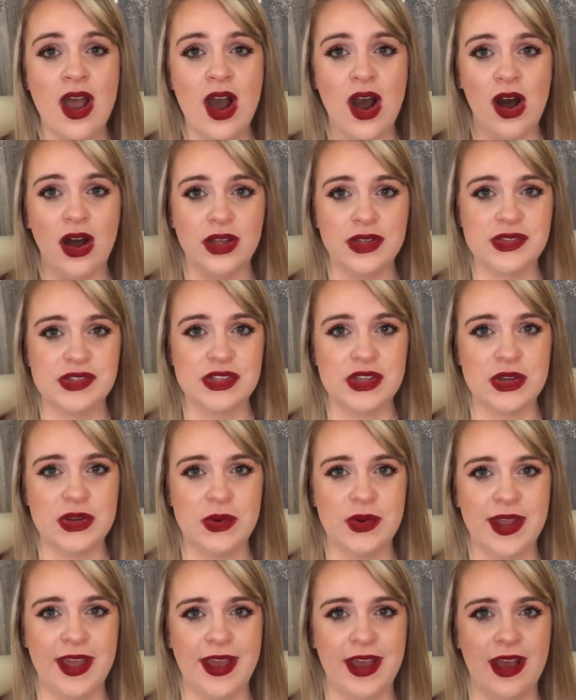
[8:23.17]

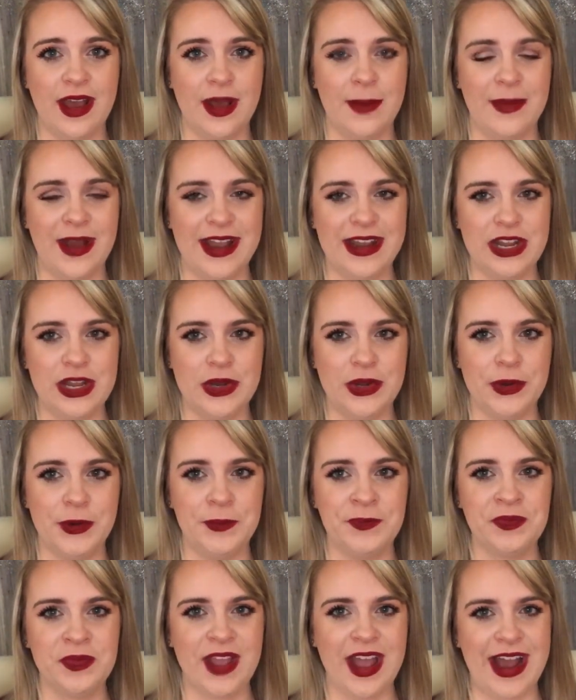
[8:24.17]
Also, um, I know
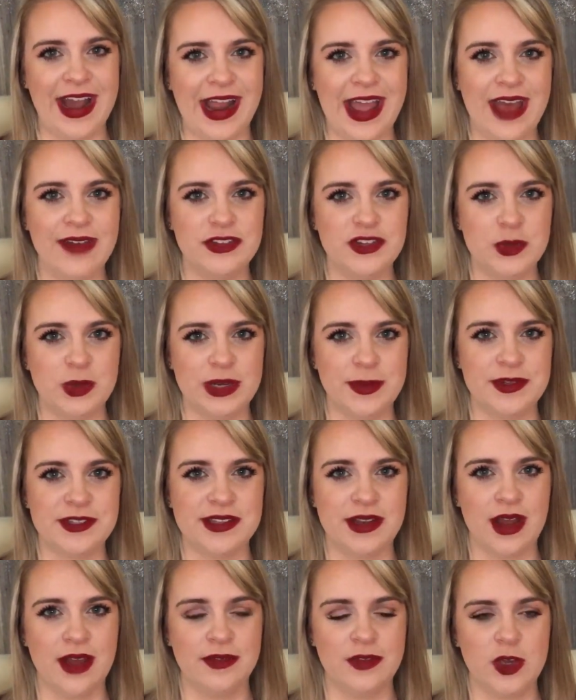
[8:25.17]
I have a twenty
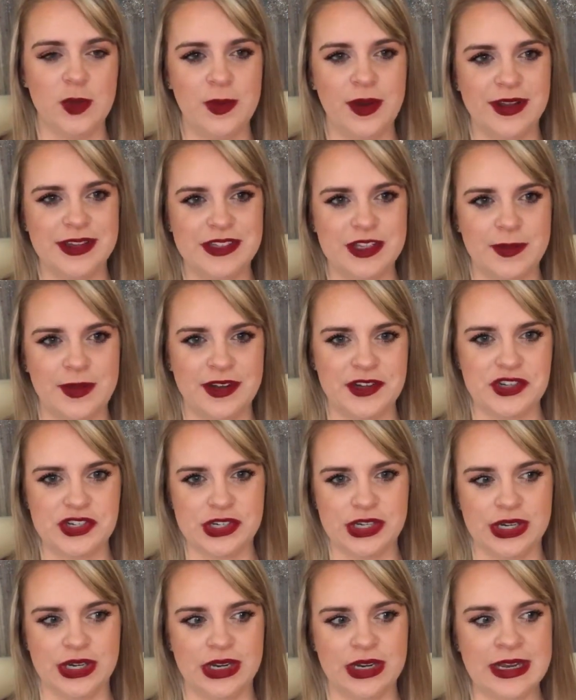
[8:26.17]
percent off coupon, so I'm not
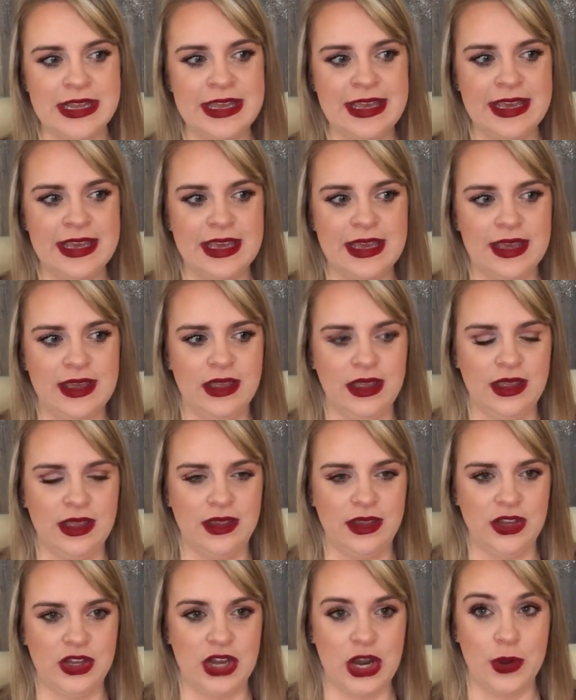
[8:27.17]
sure,
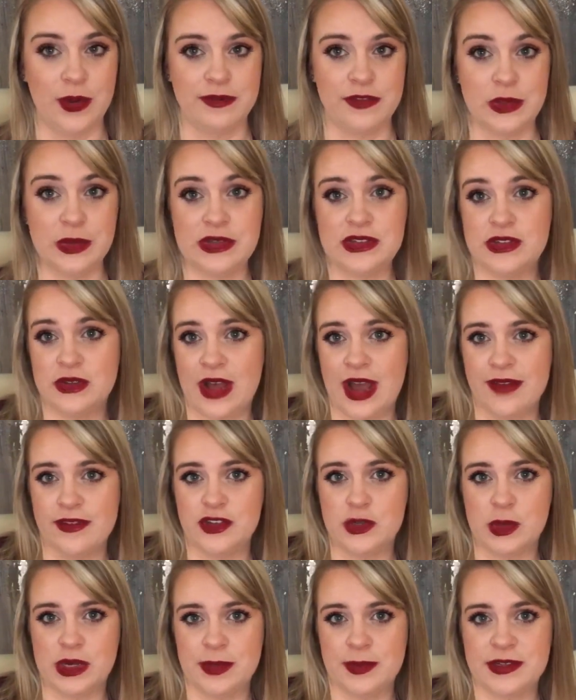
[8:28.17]
you know, if you still have a
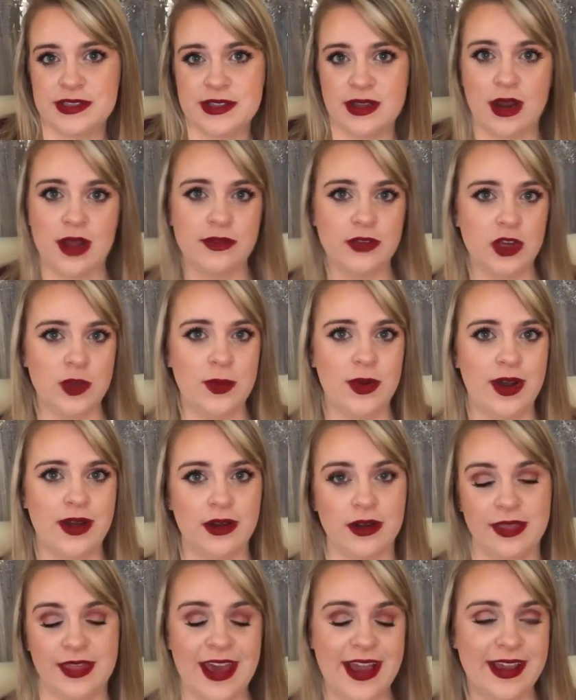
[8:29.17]
twenty percent off coupon
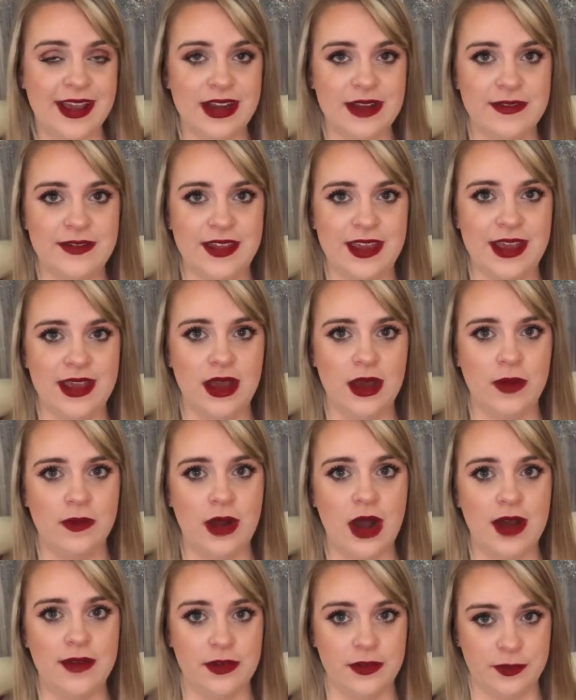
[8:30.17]
or that kind of thing
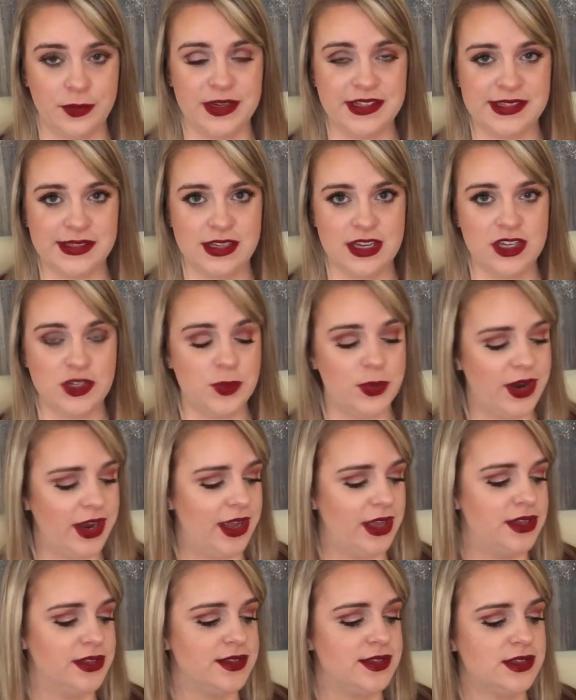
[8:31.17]
off of prestige
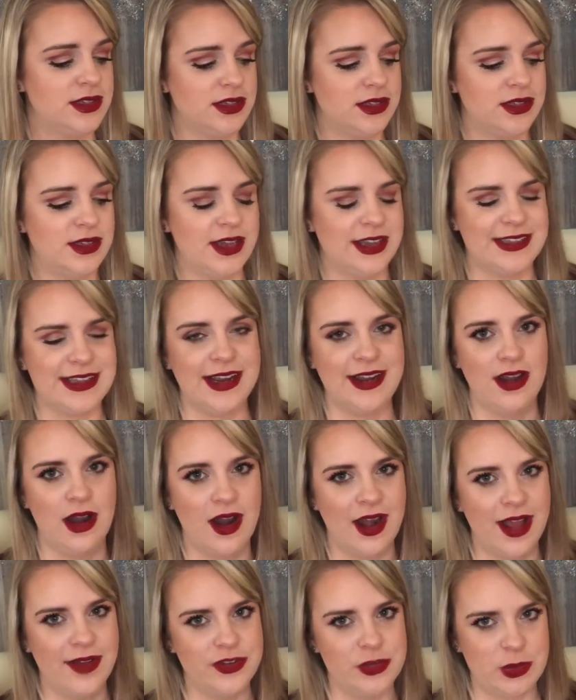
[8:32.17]
brands, because I did
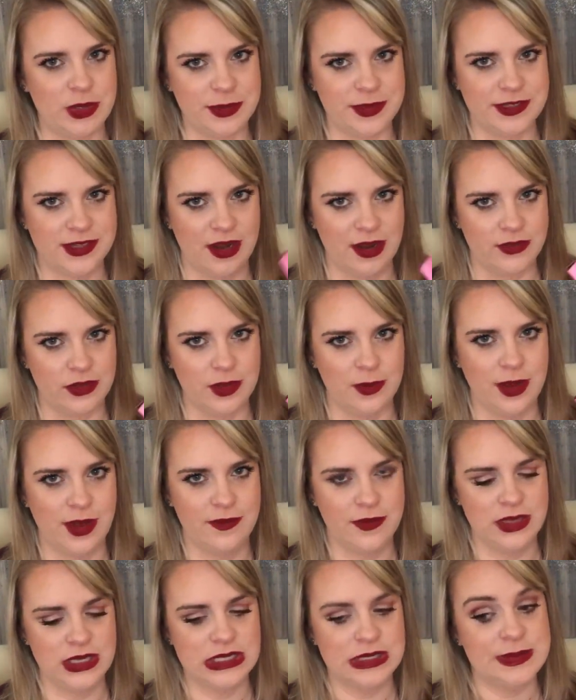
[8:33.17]
not have a twenty percent off coupon
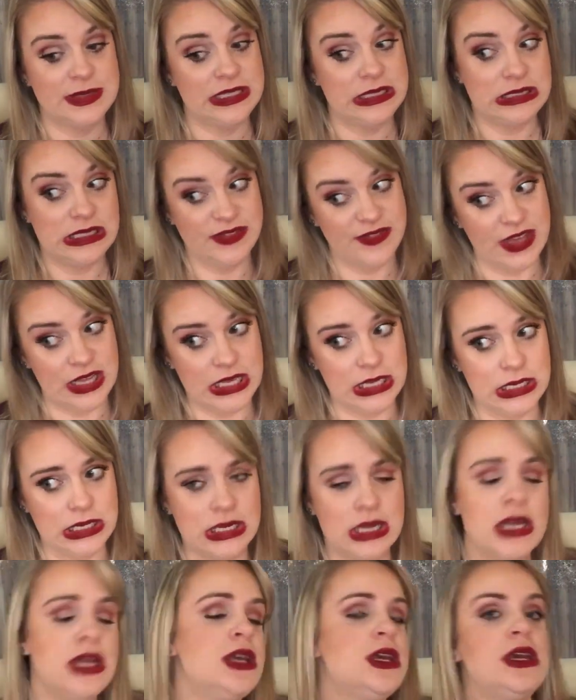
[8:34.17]
for this one, it's fine.